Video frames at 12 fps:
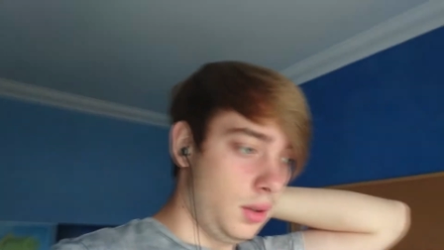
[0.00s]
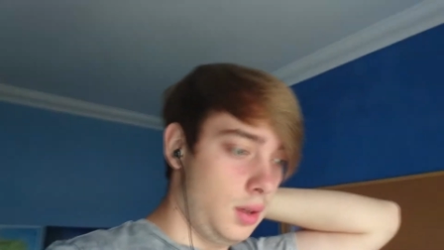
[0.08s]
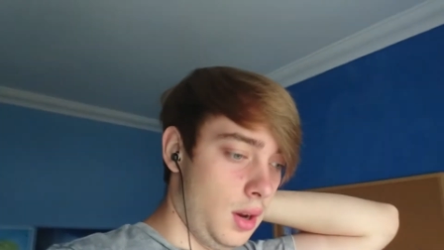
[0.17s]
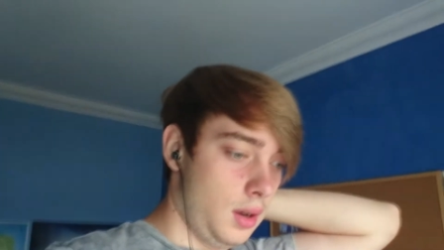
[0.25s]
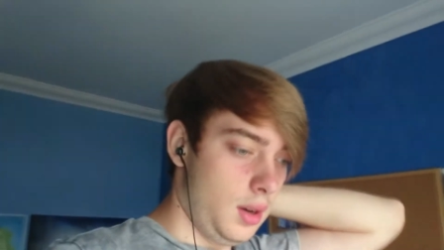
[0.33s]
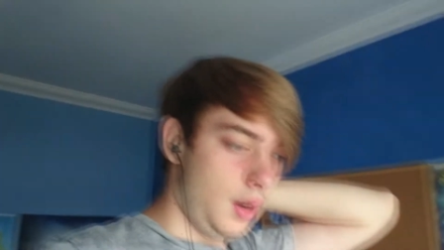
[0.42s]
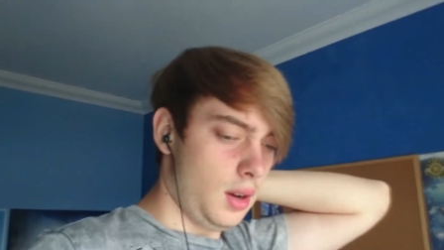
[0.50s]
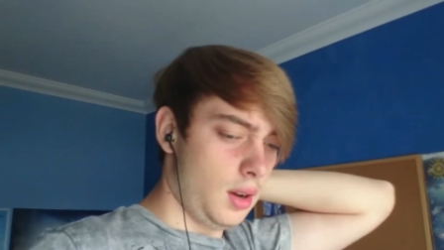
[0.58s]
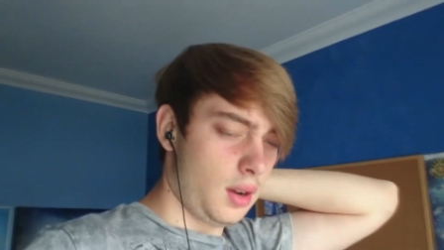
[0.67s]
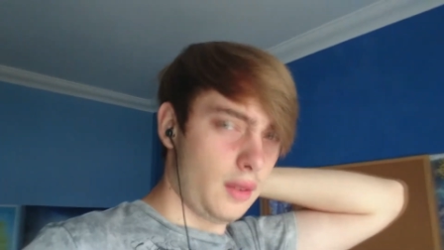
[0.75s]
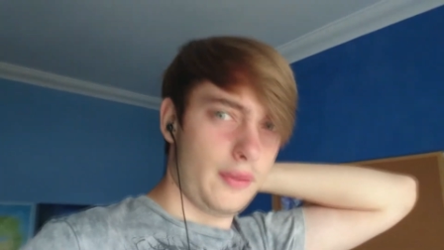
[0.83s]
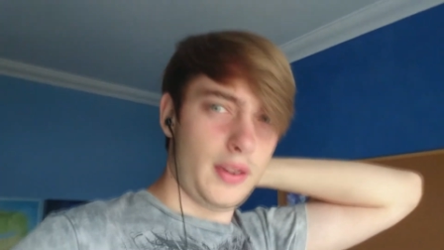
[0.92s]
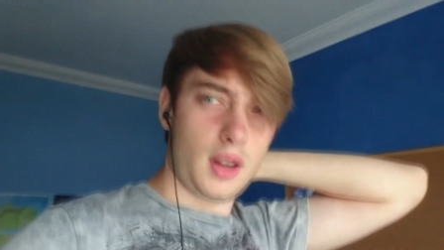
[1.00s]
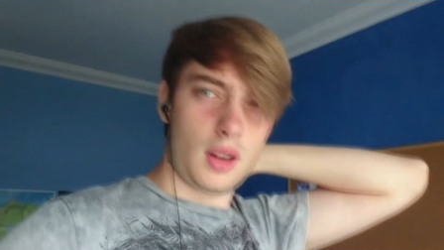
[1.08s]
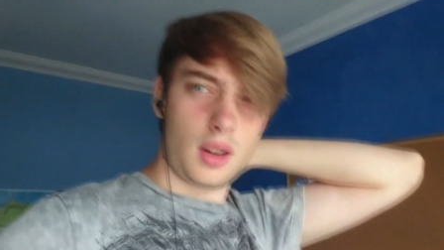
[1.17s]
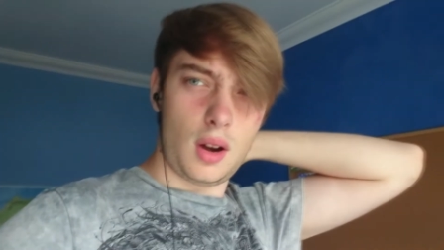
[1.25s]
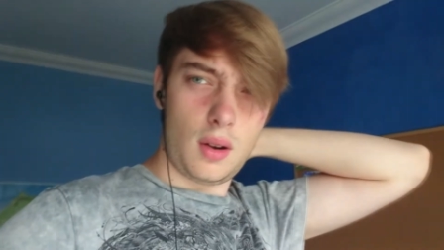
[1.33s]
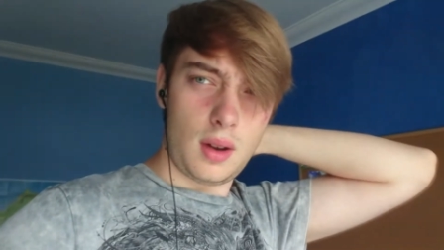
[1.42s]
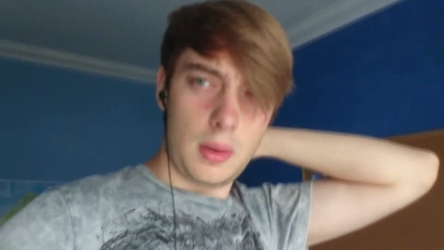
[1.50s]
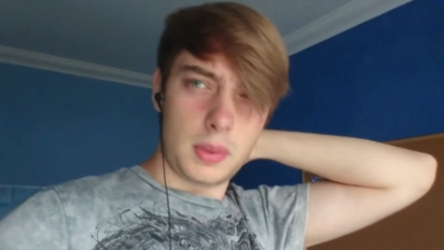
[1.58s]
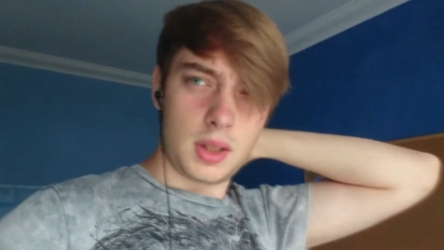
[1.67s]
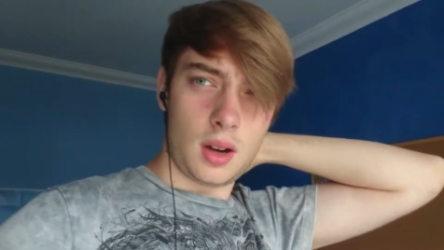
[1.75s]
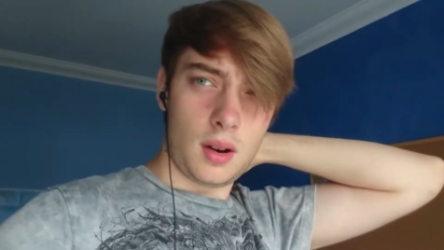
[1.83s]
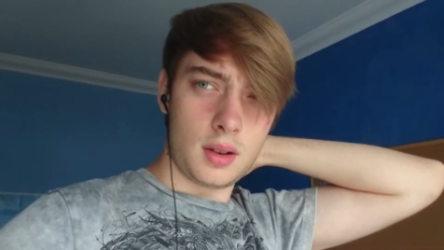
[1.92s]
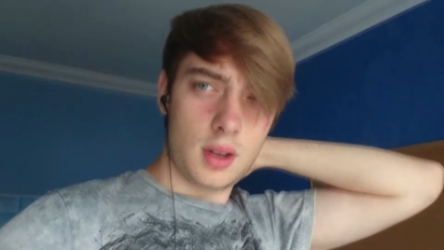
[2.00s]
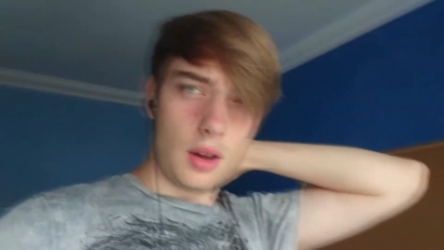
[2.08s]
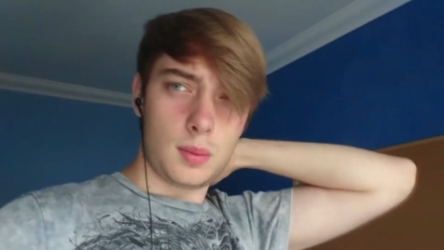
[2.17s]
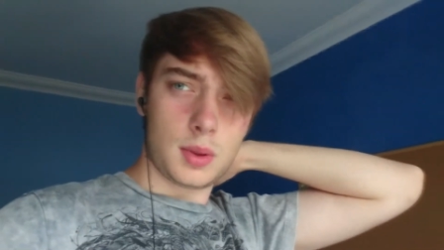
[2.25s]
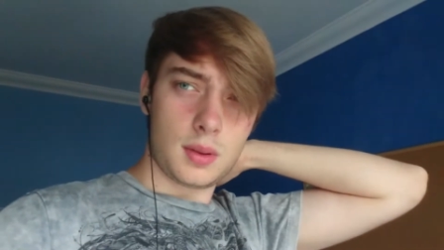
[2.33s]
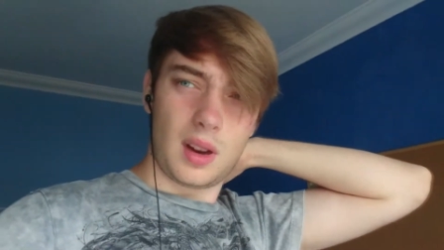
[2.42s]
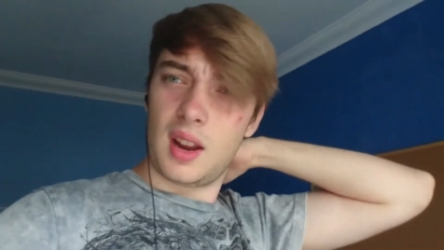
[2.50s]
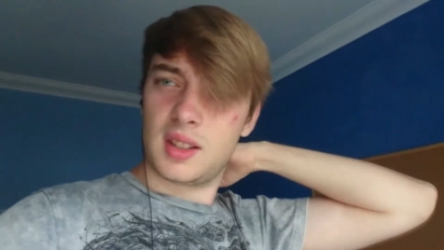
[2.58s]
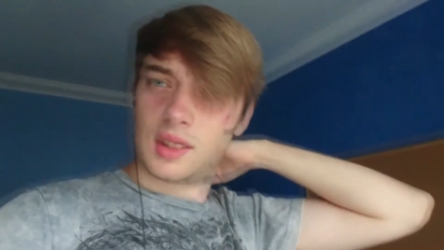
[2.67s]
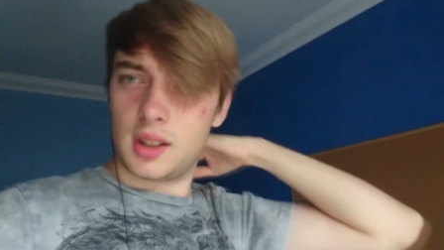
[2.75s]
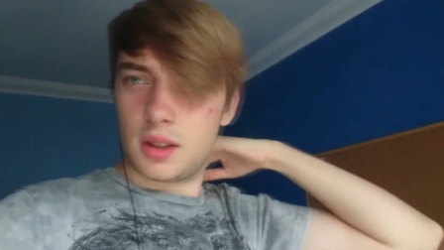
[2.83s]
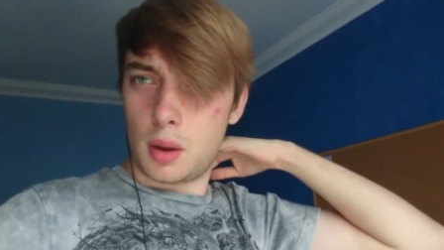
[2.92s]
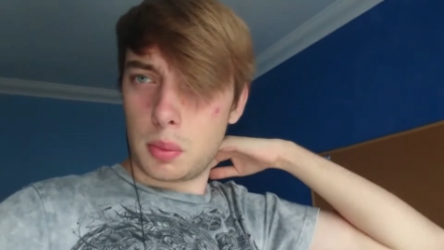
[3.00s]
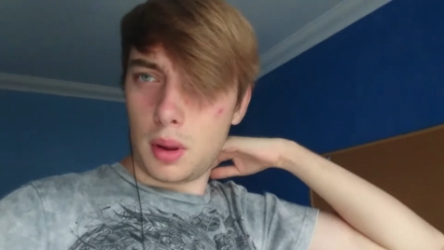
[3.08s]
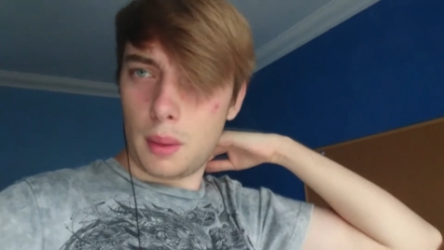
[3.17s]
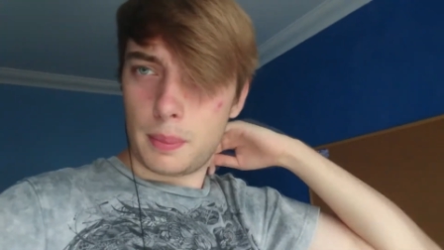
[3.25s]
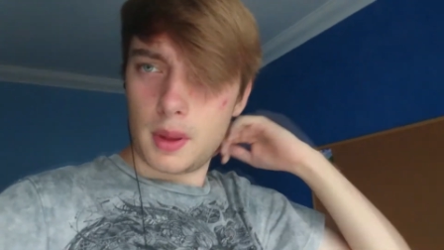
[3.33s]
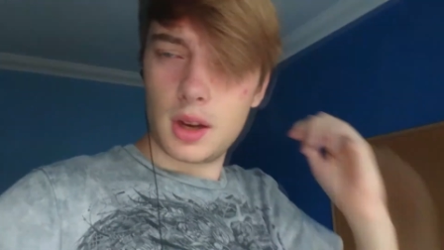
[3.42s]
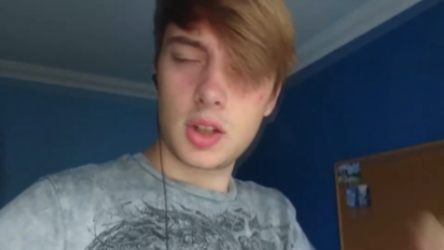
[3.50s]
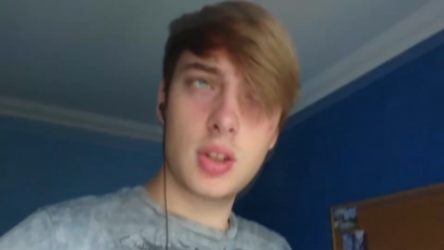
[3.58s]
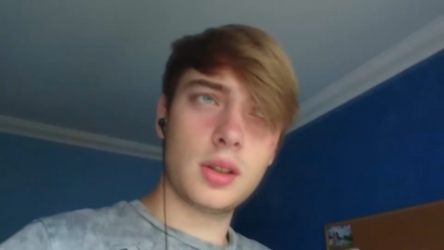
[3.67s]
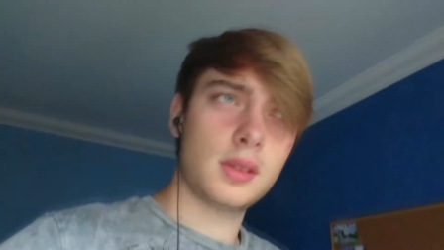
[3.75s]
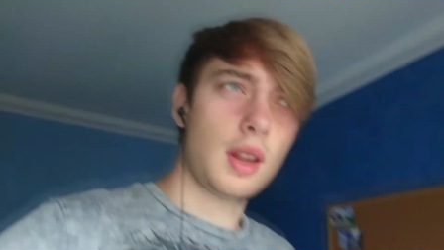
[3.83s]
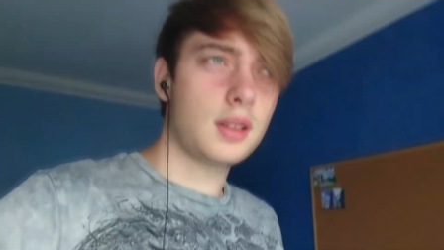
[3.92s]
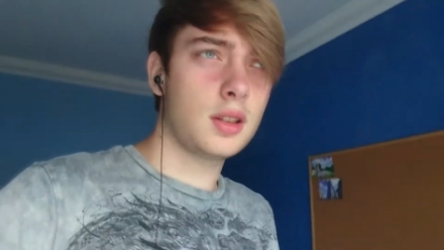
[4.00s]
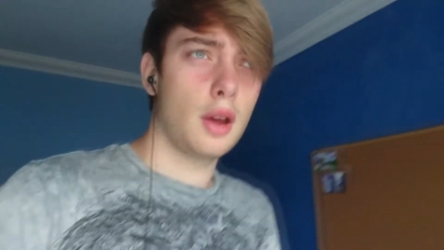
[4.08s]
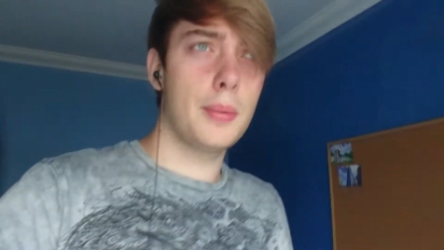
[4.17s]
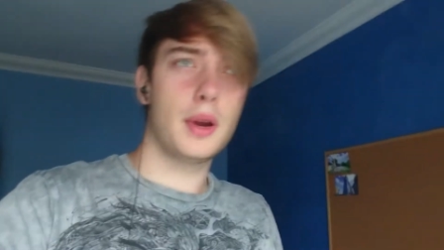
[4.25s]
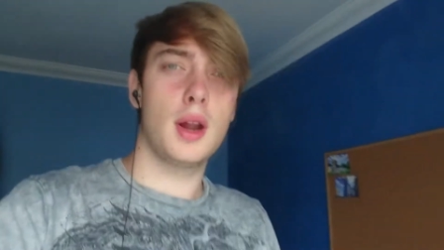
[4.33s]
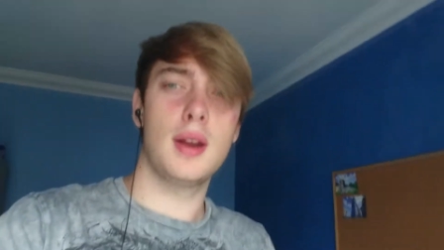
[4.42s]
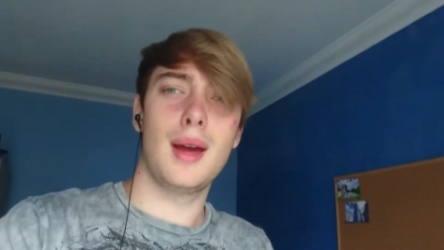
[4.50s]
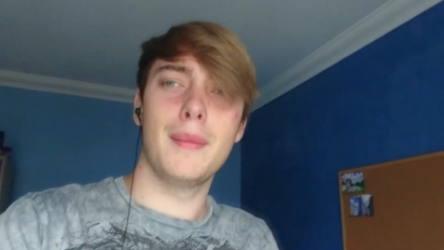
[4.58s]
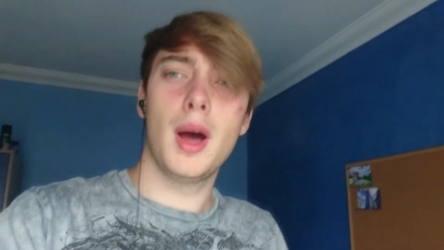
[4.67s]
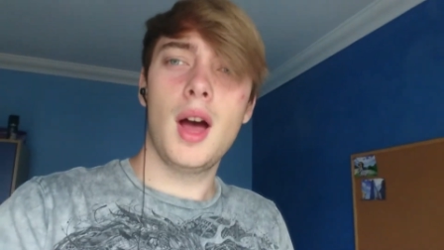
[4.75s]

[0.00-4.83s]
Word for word: her, her, I think her current name is Sarah Derps, hence the Derp Club bit. She's always had Derp in her name.